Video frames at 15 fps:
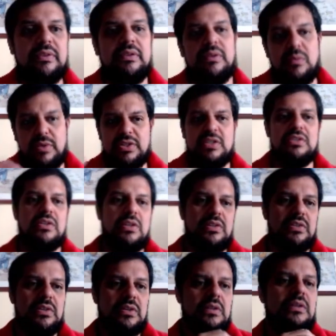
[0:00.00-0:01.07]
which is
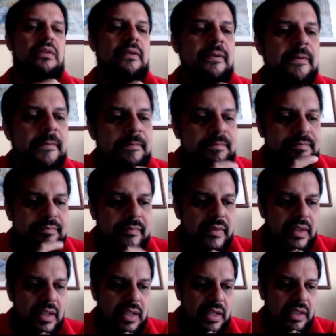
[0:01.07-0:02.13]
also
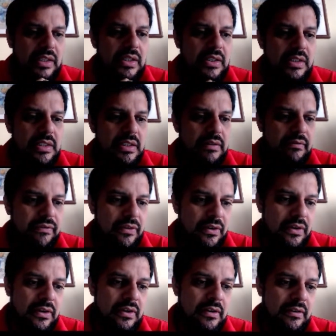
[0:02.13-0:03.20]
good
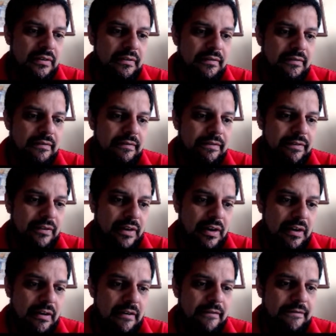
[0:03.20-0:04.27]
for
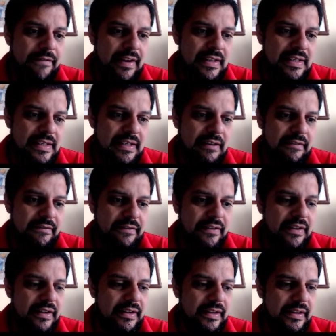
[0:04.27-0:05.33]
our offensive
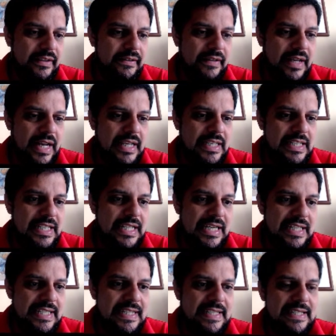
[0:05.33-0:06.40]

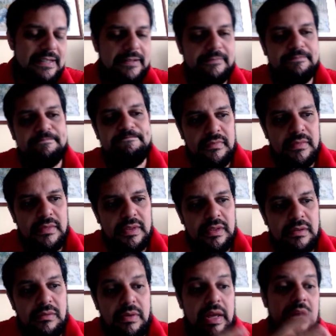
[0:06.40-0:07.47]
ideas.
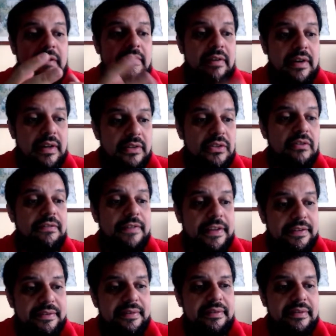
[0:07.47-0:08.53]
We have 2
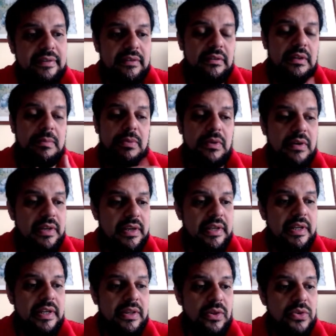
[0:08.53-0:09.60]
fits. They
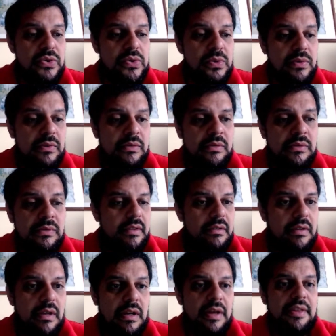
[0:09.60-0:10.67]
probably do too.
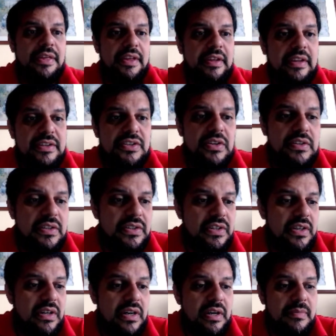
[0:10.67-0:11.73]
I think the choices
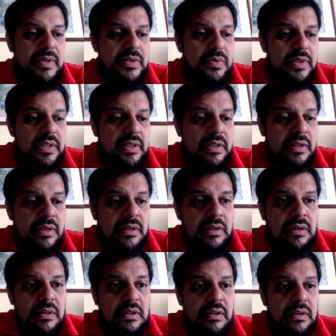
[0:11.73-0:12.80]
here are
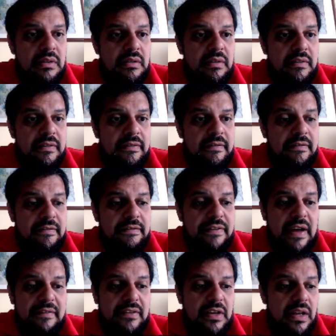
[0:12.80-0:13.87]
between
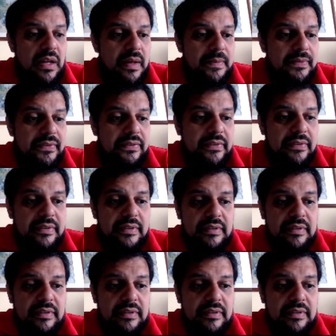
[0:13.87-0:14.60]
5 clubs,